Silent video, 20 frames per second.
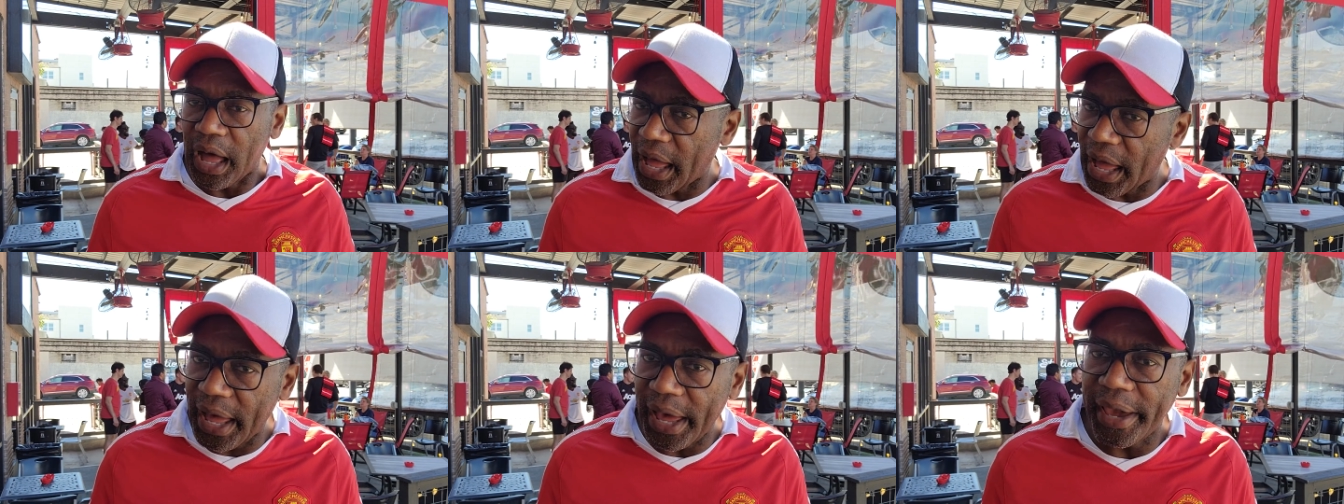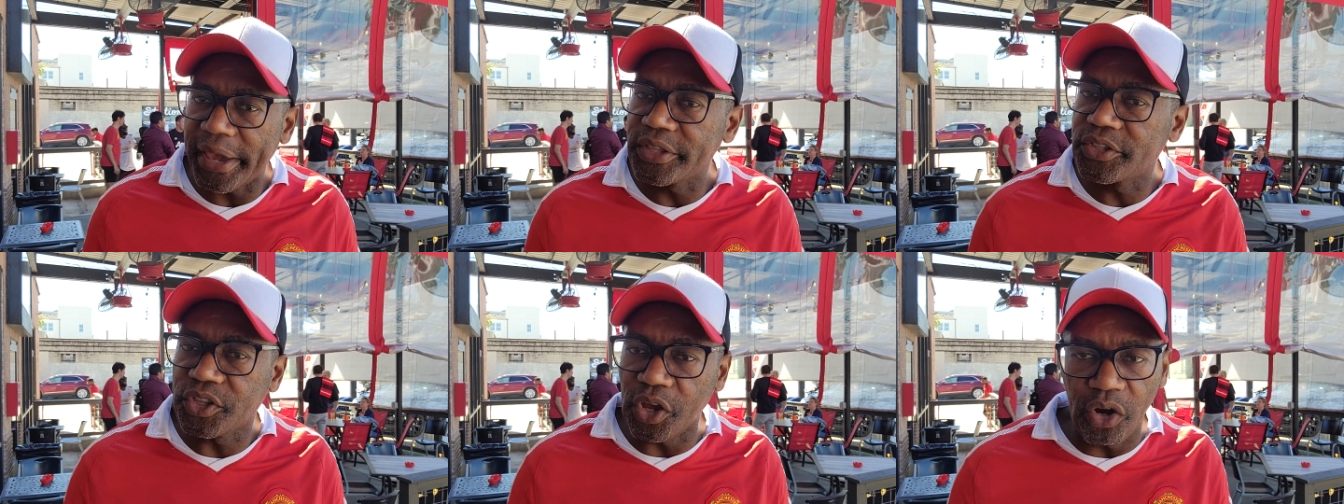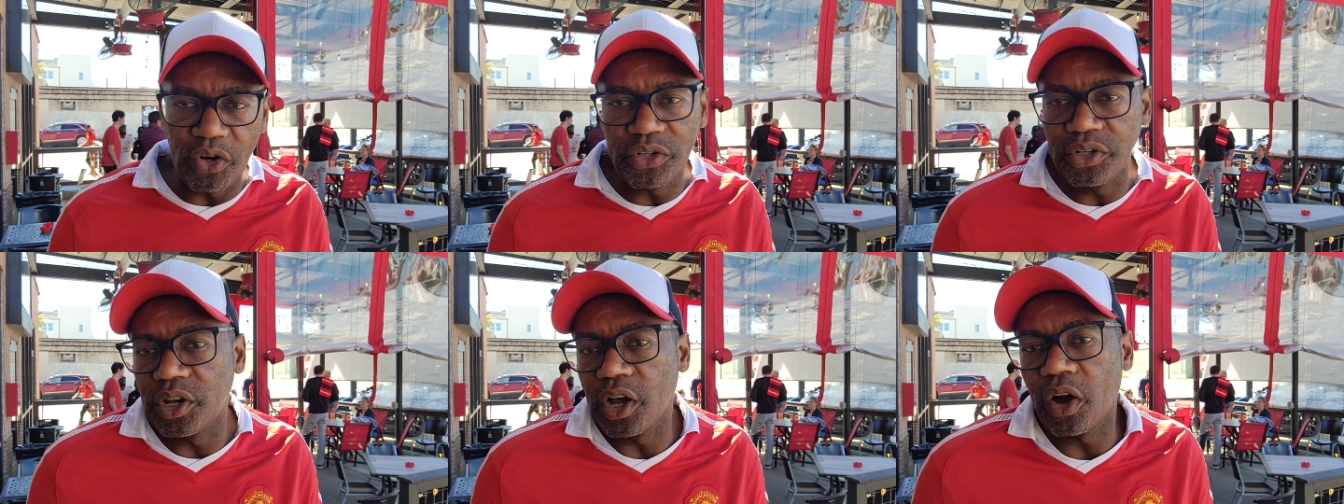I
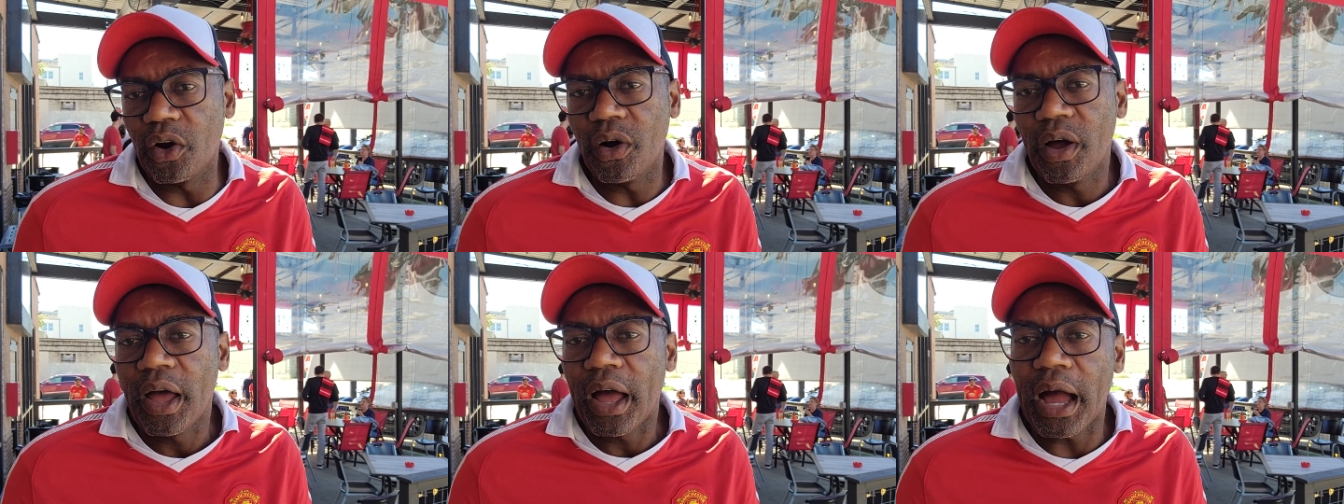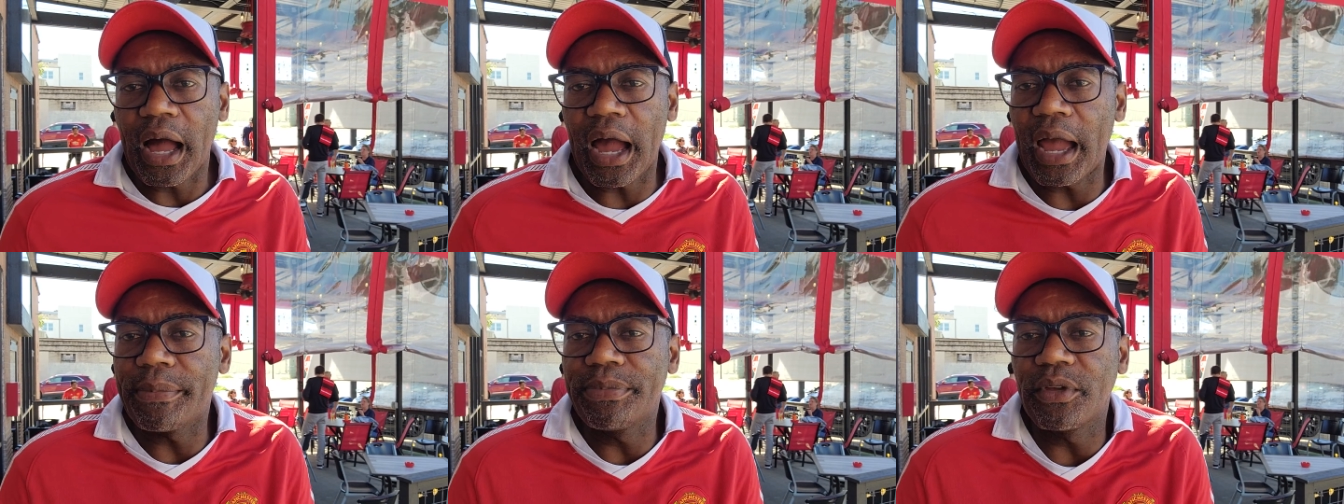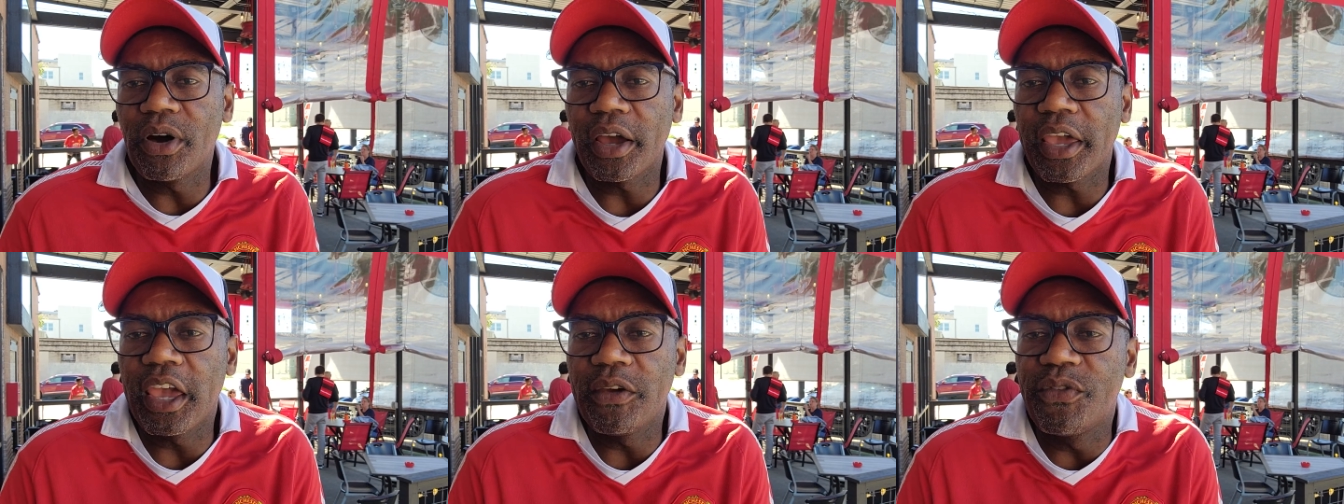don't know. I'm
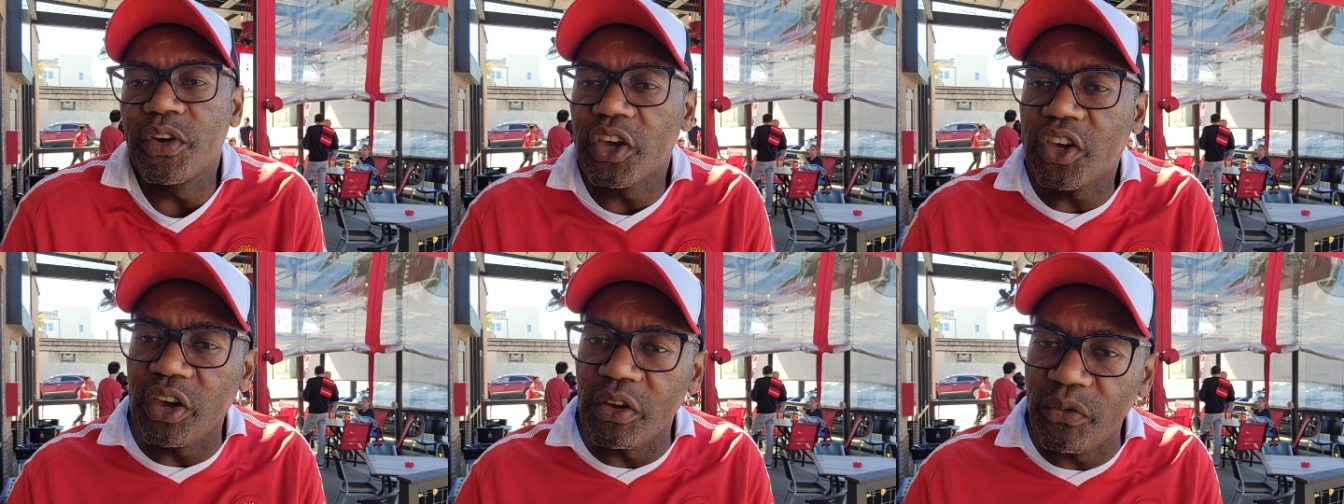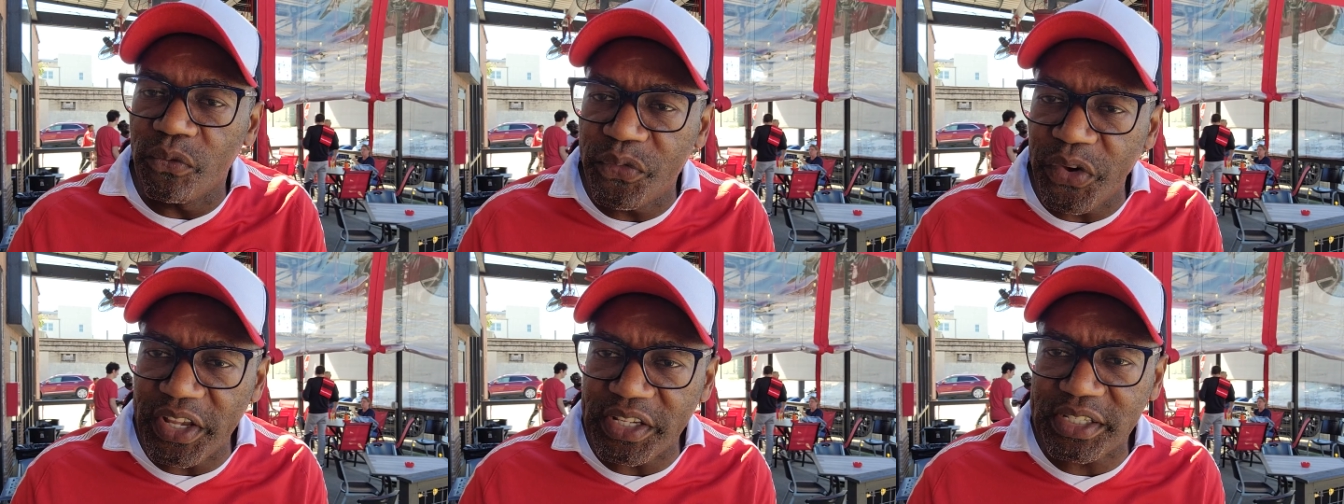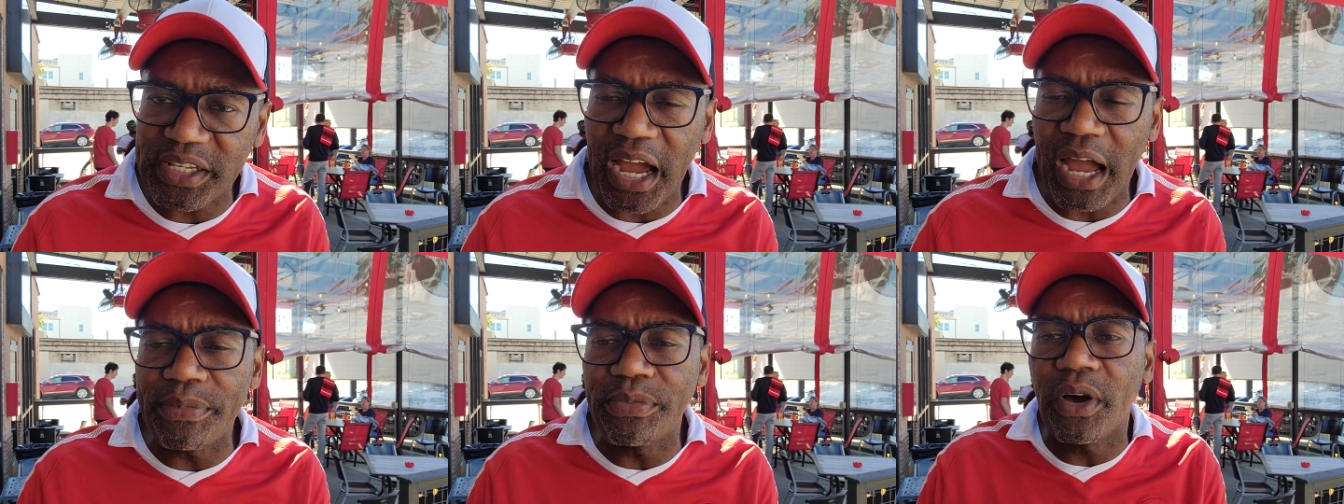not even
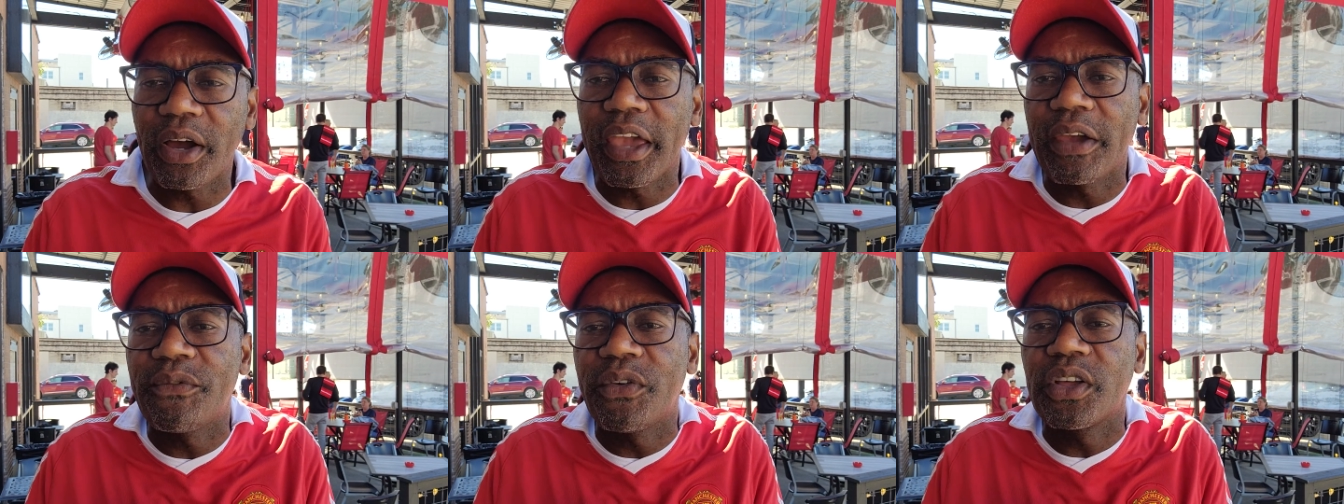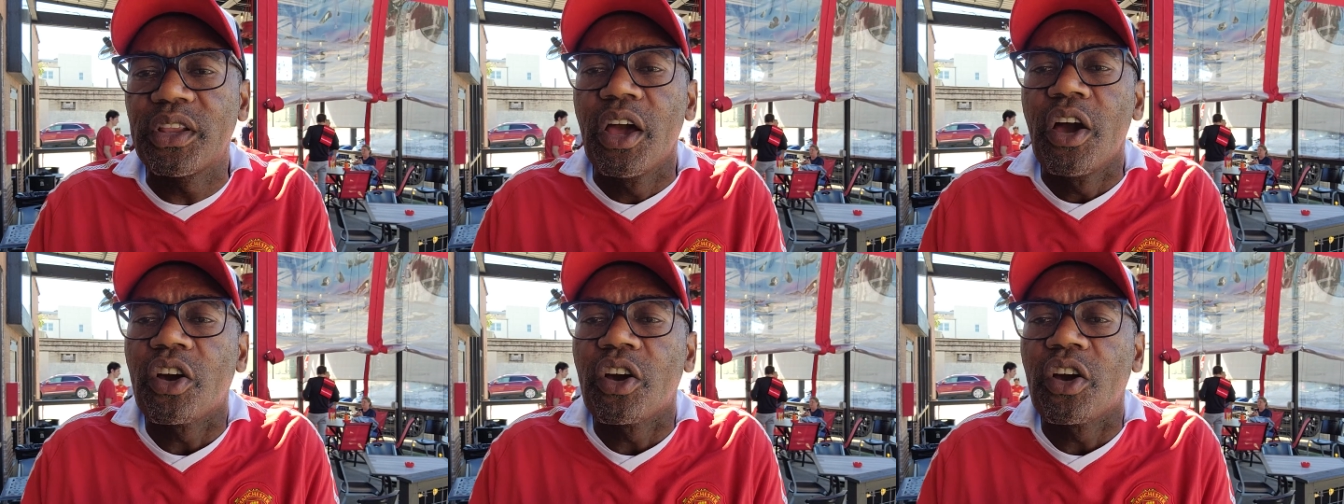convinced. I'm not even